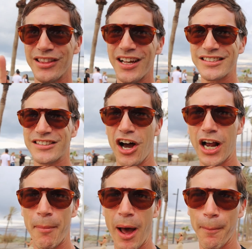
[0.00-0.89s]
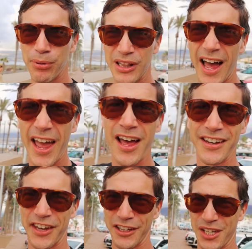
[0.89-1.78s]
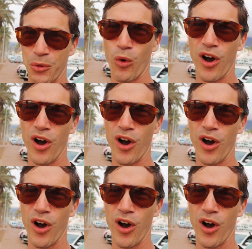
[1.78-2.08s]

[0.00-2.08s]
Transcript: let's talk about Playa de San